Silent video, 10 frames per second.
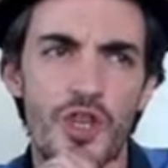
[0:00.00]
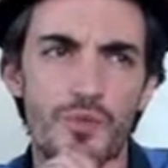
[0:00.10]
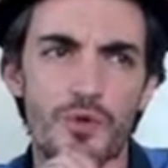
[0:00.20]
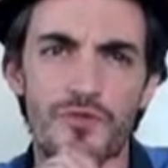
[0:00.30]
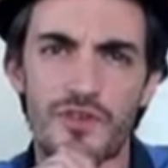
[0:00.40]
the
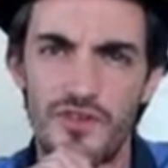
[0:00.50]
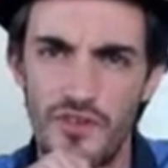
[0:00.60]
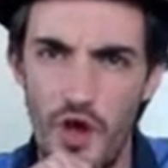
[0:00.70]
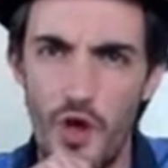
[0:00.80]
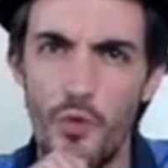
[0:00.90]
movie
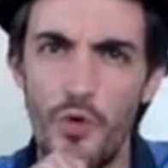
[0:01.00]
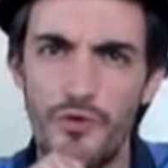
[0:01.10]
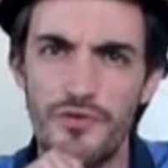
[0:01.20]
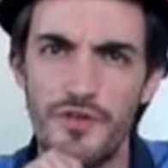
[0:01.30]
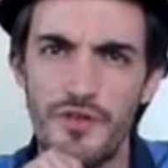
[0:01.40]
Star
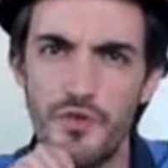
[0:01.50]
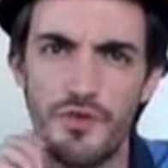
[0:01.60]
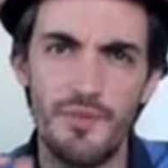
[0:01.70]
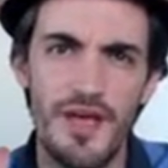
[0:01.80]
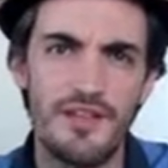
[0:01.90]
Wars. It
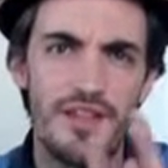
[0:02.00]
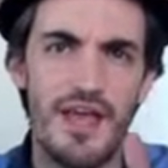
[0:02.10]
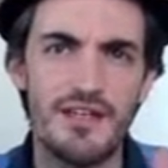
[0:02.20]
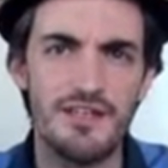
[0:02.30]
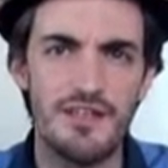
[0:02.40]
talked about
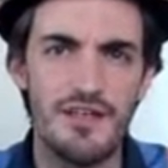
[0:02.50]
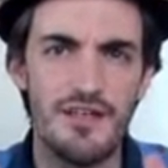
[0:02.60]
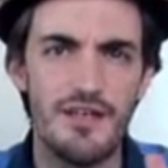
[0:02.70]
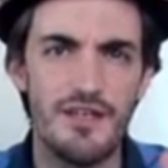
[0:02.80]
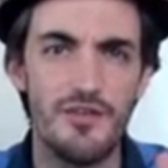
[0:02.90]
that,
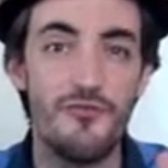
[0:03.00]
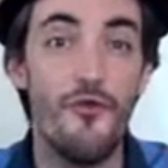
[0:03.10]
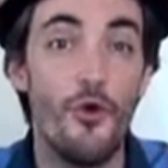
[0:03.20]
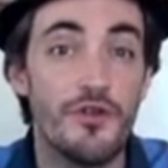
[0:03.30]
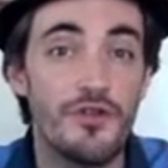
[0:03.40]
the
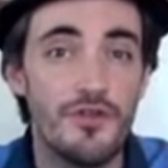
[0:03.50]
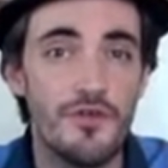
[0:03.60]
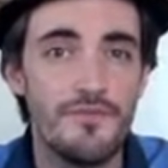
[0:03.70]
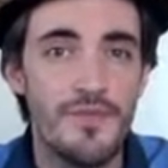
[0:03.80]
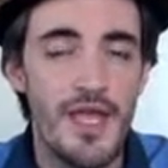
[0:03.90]

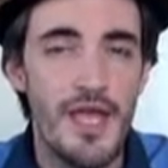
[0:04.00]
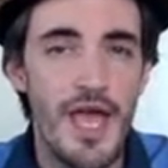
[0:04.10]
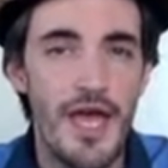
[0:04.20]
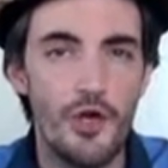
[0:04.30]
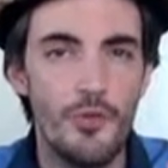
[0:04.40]
Force.
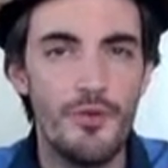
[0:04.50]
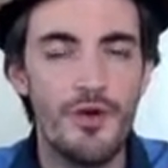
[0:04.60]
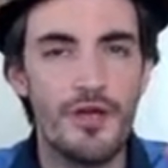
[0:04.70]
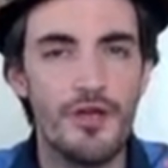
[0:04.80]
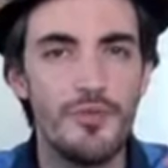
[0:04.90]
And
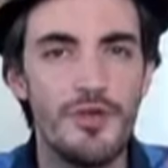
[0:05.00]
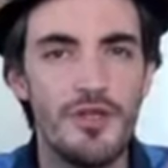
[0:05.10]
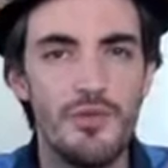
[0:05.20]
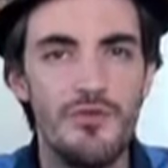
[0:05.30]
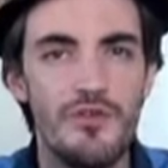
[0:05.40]
Obi-Wan Kenobi in
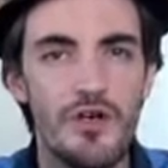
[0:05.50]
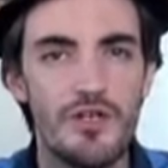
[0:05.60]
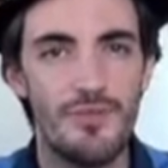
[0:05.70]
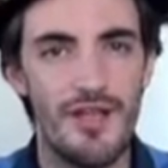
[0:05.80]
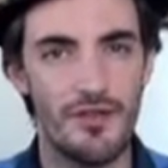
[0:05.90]
the movie
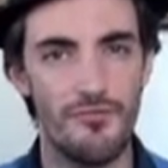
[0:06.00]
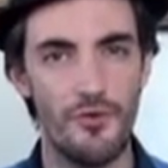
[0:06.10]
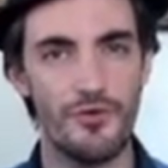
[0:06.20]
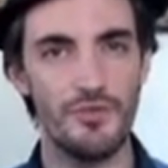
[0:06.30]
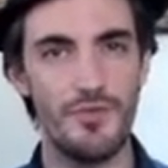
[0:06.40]
talked about the
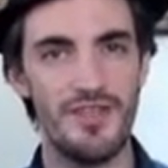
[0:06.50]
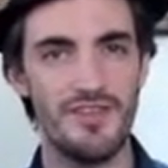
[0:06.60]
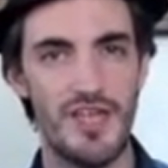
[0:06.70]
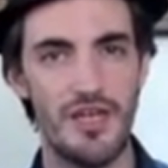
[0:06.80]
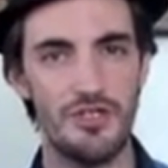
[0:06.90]
Force being
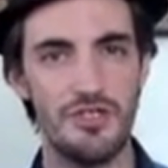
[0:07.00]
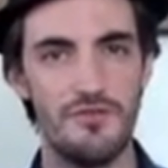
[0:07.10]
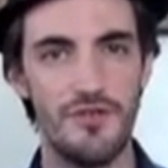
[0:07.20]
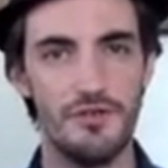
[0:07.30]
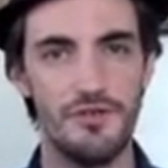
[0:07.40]
this energy
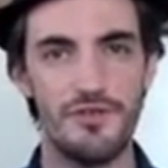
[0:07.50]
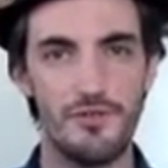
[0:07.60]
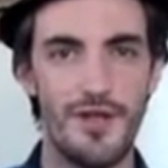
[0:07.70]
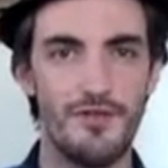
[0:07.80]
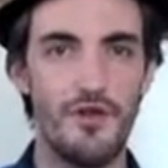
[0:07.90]
field that
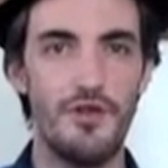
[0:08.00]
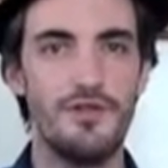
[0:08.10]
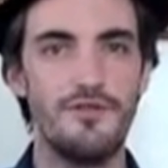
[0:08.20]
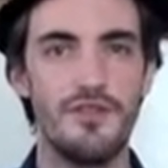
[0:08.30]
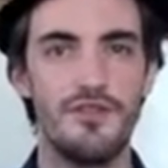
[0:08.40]
surrounds all
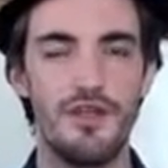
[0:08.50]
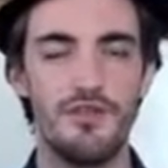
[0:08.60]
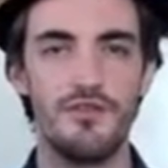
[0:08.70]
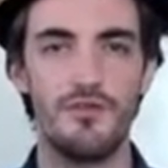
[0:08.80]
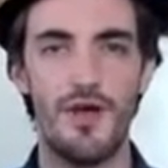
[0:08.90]
living
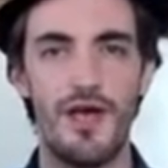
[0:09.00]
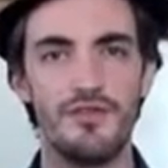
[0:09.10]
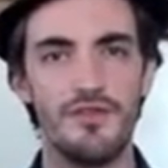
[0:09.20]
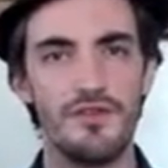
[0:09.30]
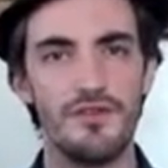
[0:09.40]
things,
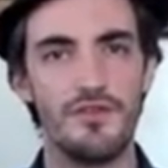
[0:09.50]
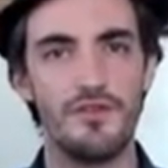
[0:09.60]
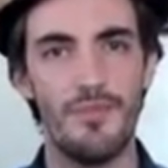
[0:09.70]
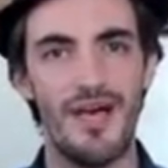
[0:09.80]
surrounds us,